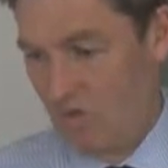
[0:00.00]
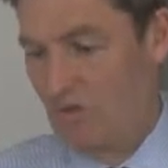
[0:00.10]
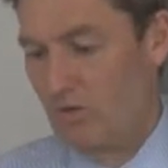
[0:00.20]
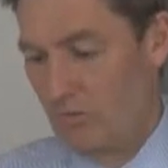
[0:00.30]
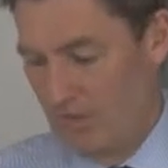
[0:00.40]

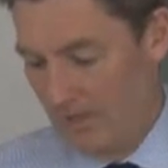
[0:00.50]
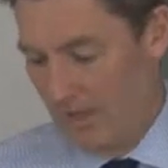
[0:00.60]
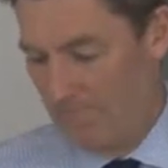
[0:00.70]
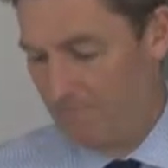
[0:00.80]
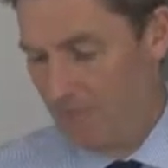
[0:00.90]
Sure.
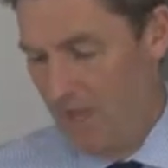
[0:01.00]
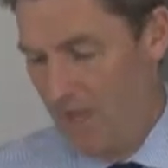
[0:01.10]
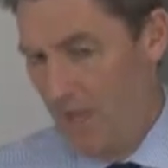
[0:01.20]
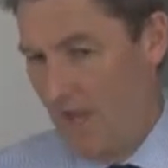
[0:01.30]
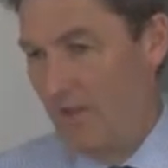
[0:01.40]
I
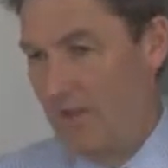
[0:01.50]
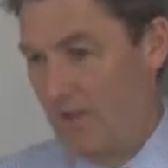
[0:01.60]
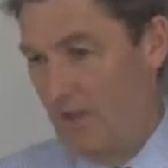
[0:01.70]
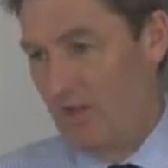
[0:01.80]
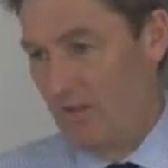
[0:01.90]
think
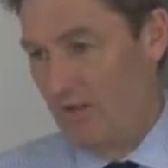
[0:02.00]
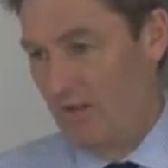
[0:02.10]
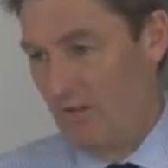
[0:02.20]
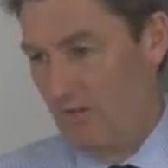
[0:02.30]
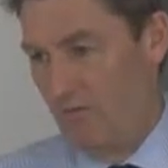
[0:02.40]
this
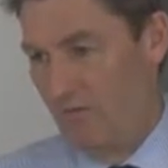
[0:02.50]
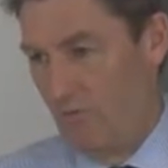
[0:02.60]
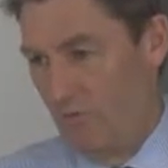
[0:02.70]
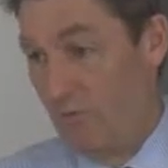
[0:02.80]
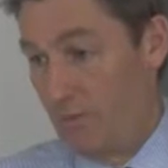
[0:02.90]
year
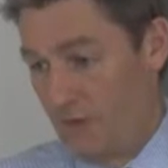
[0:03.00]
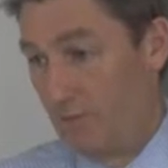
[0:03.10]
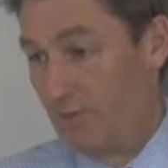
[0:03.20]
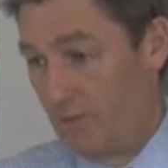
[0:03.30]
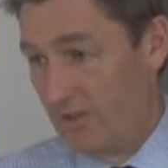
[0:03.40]
we're pretty
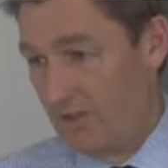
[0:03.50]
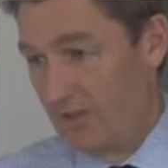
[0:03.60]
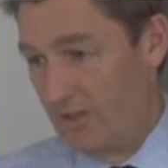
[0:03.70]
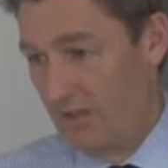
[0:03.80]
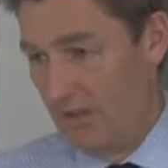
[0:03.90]
optimistic.